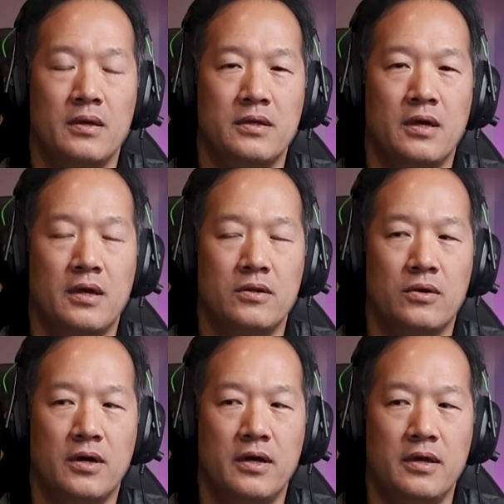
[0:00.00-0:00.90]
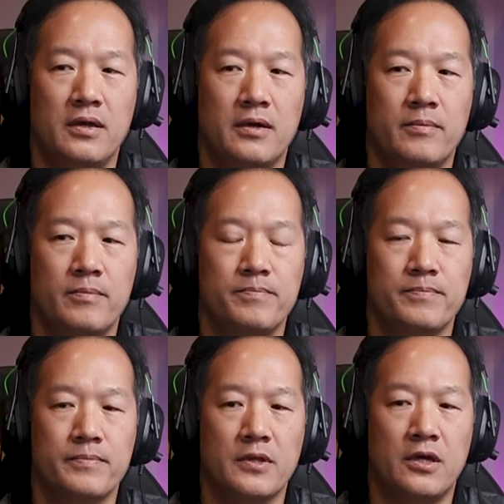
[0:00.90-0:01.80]
Yeah, no,
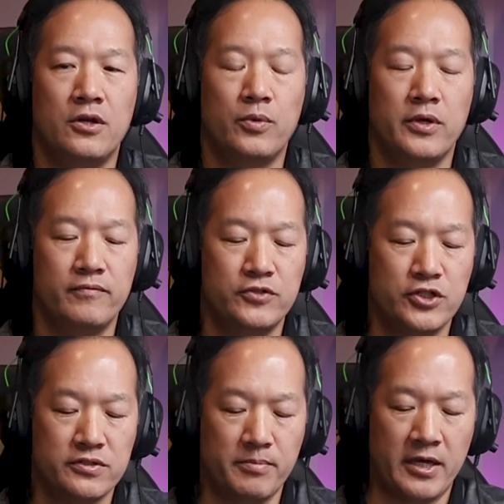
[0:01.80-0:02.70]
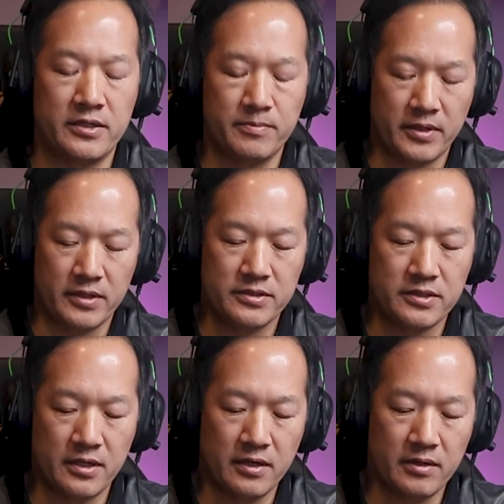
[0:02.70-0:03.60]
I know we just met, but
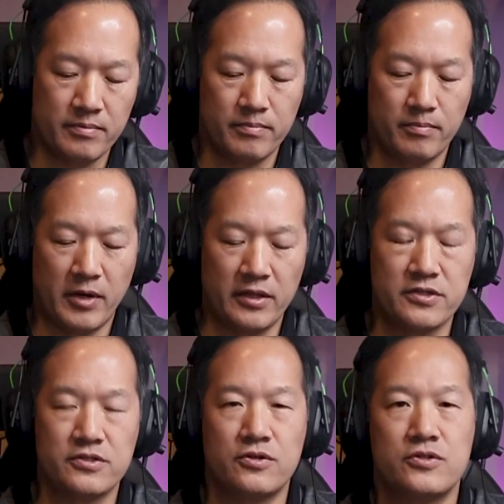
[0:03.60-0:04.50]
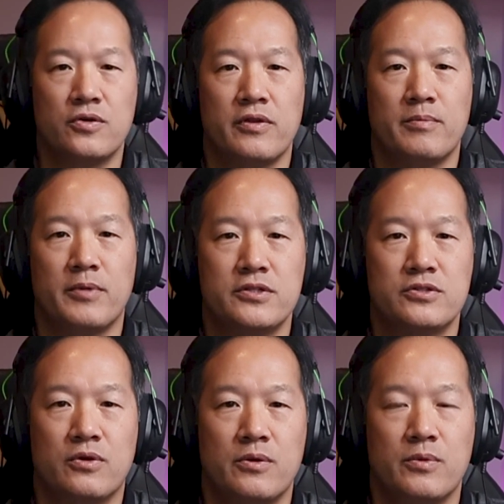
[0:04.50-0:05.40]
my listeners know that my
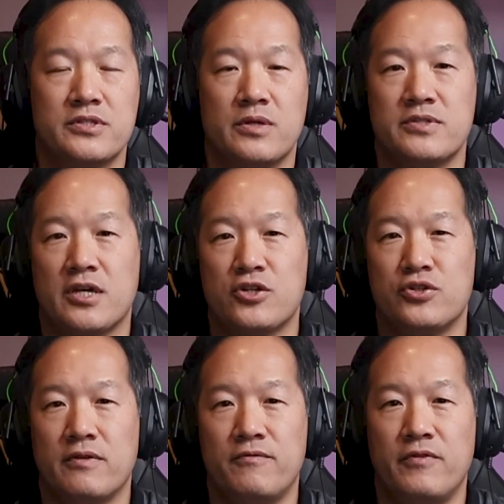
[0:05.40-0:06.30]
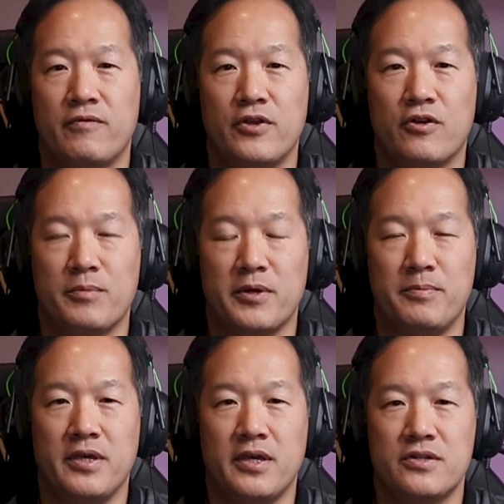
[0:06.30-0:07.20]
story was I was actually in the 5th year of my
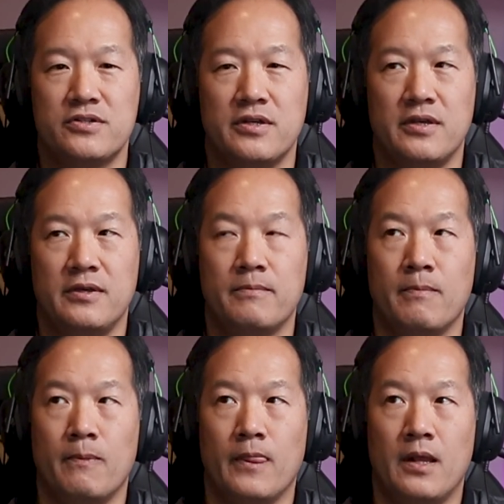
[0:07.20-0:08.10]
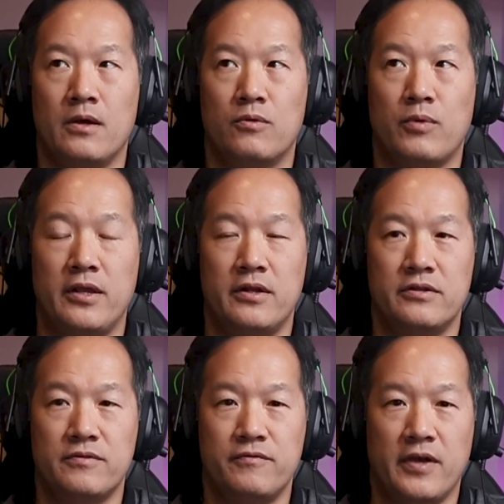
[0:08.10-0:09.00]
PhD, ready to
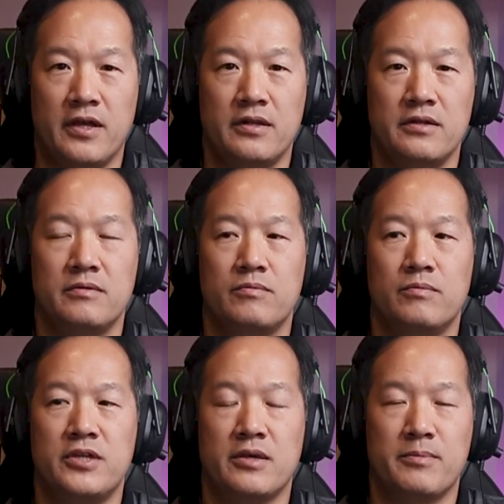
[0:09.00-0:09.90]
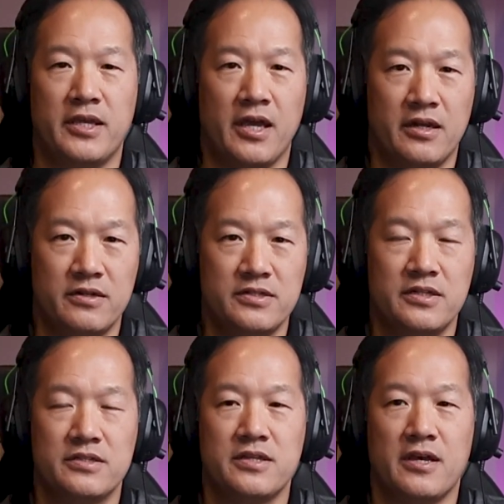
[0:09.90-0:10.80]
defend, take my candidacy
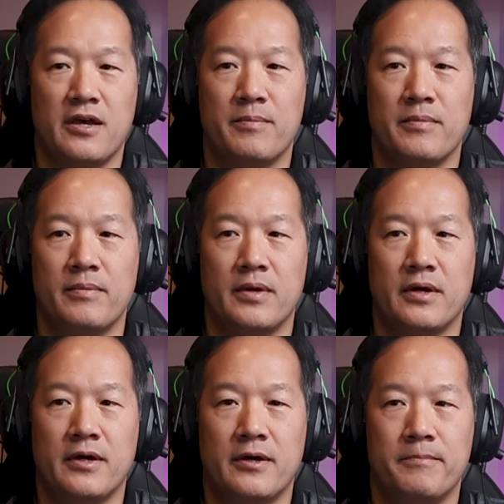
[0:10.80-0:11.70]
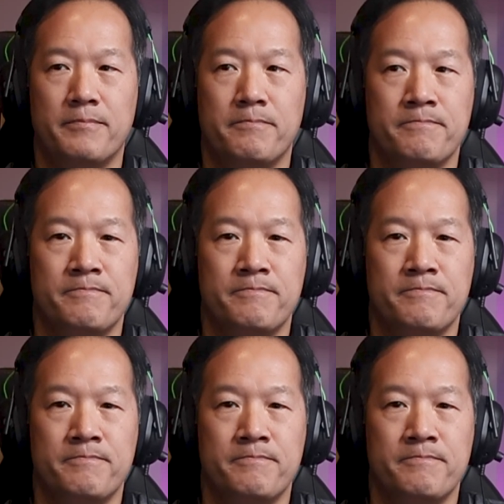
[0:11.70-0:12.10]
exam, and